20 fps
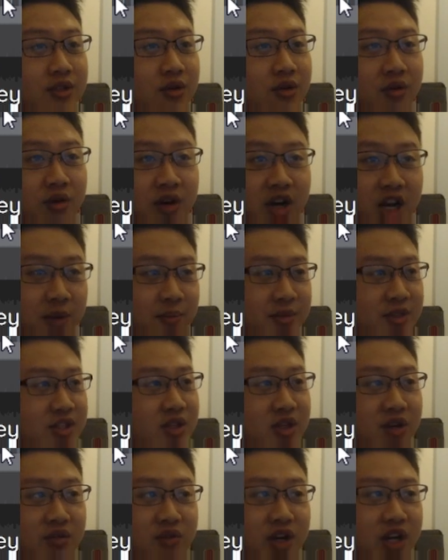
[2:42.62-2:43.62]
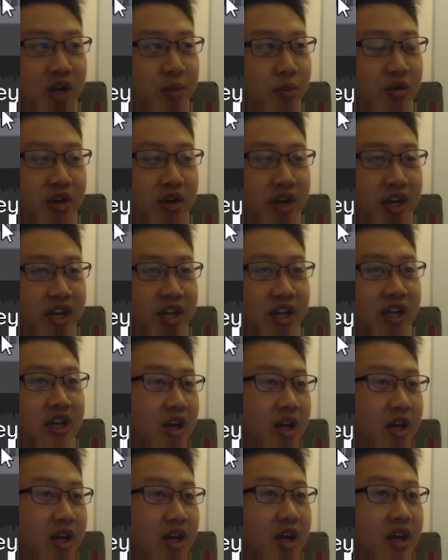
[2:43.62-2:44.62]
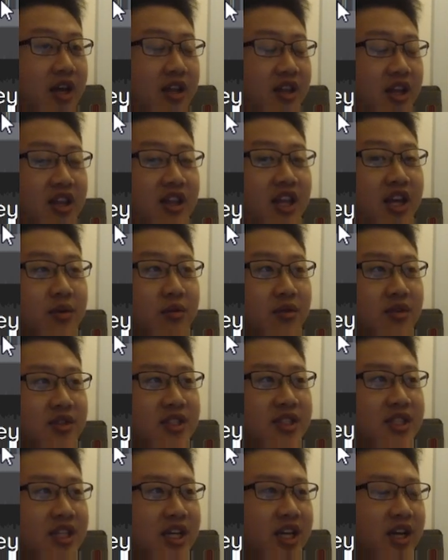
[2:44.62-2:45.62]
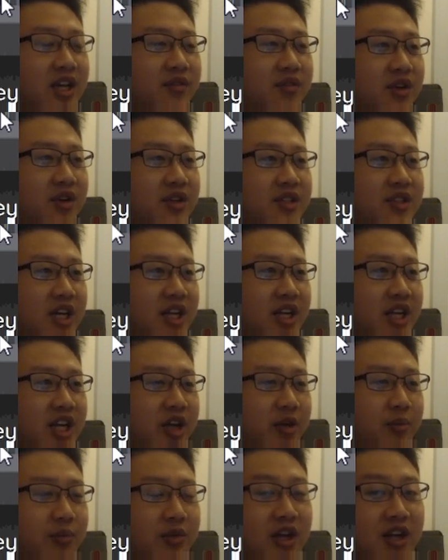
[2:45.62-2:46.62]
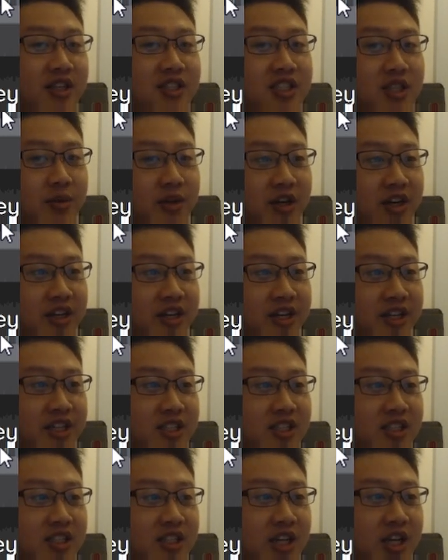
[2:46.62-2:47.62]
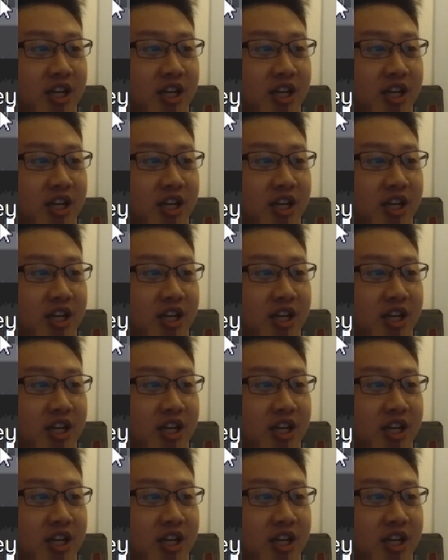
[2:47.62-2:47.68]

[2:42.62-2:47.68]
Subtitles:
or an episode of Rick and Morty, and then they will see if there's any plot similarities